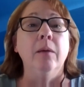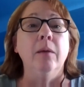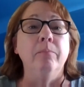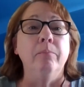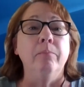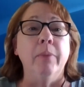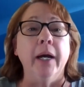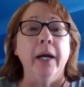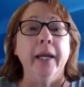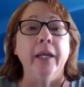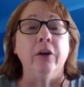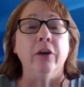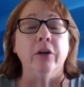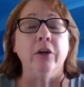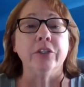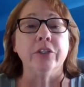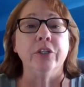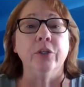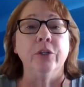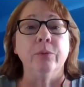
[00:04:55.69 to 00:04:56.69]
by
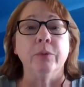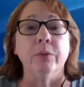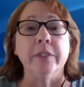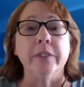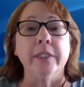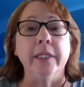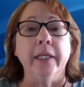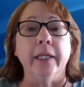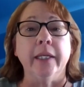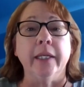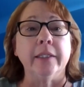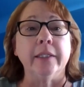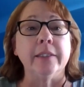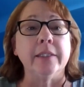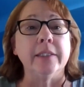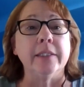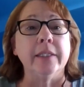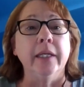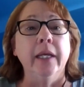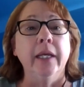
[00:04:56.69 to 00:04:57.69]
October
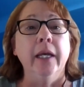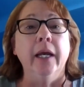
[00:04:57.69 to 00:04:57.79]
6th.